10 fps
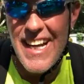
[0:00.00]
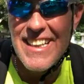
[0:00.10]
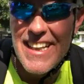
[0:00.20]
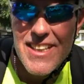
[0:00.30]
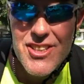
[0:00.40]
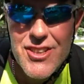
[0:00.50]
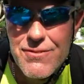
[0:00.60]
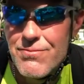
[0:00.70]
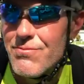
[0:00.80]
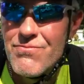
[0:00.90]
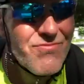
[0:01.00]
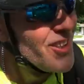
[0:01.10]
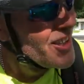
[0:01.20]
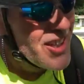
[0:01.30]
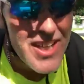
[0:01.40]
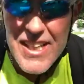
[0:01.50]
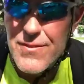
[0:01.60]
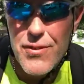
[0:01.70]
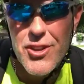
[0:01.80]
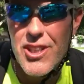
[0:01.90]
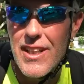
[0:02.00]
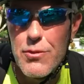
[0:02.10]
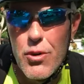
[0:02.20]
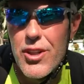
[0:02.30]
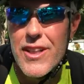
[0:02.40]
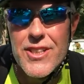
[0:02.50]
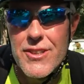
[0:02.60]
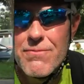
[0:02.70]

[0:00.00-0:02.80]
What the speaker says: ideas, it's virtually worthless.